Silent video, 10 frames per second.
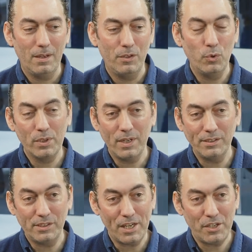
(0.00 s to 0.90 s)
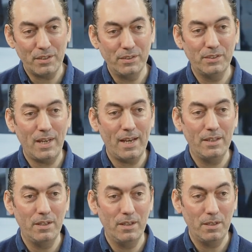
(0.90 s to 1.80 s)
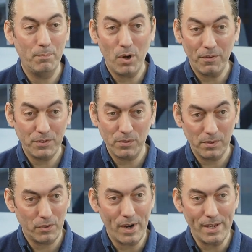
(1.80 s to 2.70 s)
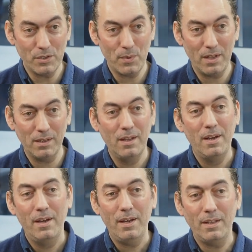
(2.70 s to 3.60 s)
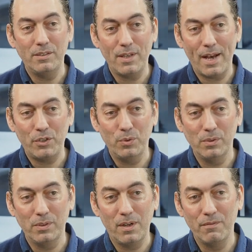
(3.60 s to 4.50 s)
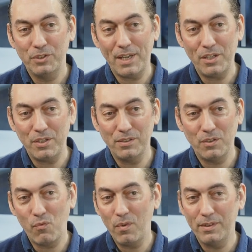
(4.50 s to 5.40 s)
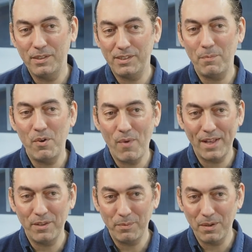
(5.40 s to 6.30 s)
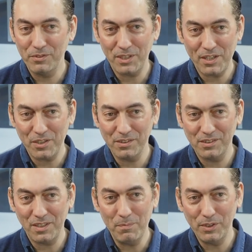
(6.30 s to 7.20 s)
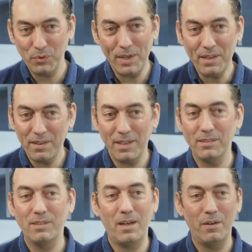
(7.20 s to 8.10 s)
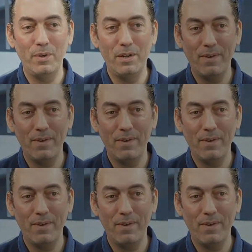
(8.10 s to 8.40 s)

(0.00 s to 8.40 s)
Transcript: the organized sessions and the boffs are great as well, it's the actual conversations, the semi-random conversations in between things that I really